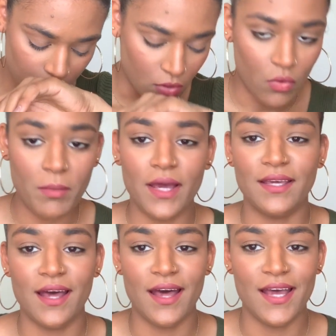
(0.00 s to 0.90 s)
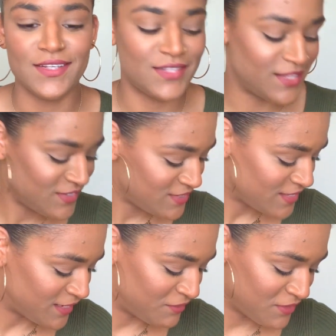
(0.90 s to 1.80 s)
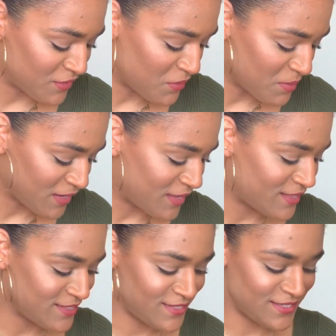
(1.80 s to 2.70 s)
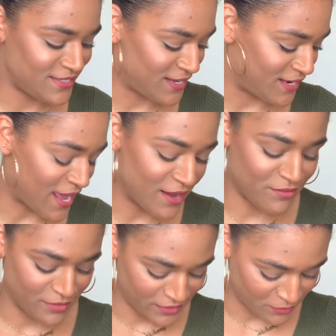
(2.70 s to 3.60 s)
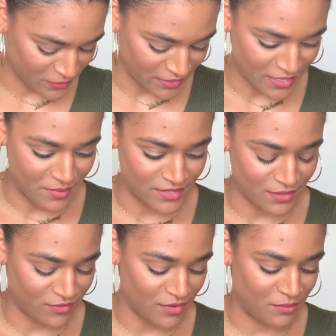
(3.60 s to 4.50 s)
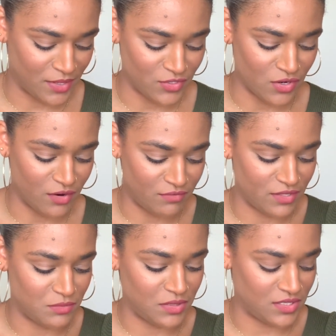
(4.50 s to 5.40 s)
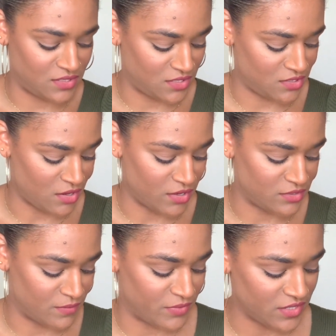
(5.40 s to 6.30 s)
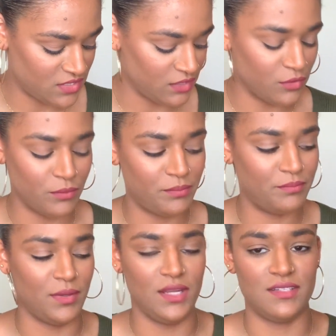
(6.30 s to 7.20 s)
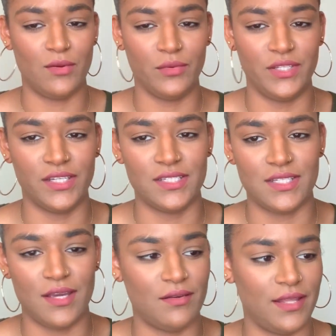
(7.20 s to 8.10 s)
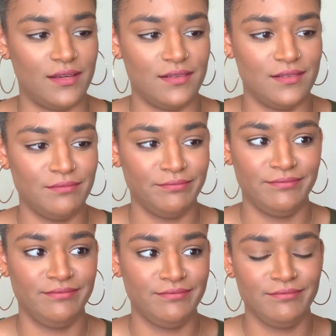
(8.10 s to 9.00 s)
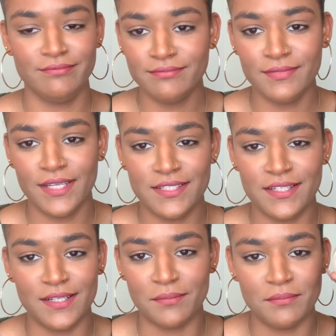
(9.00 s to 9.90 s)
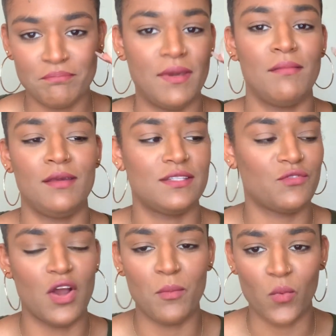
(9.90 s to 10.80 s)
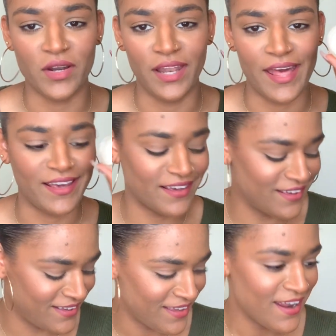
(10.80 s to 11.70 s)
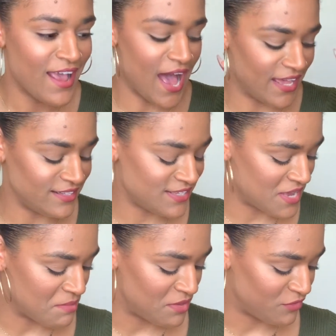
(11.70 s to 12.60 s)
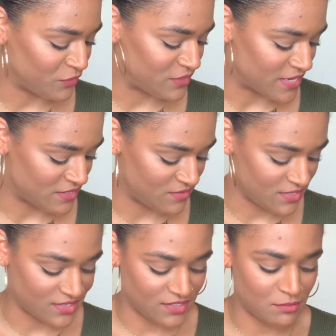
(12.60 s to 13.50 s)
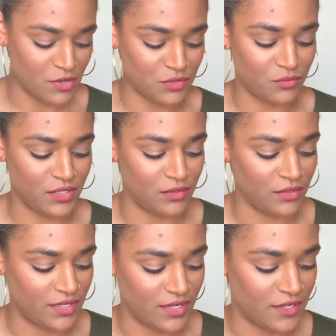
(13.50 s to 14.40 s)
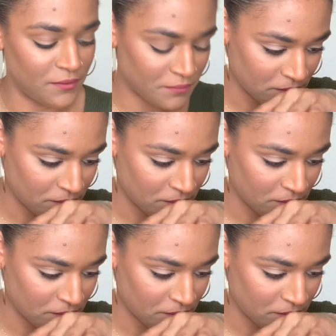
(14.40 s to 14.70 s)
Oh my gosh, this is not even, oh my God, this is insane. I really want to get myself a big jar of this because this is awesome. This little bit is only gonna take like, it's gonna maybe scrub one leg. I need to get me the full size of this because it smells really, really good.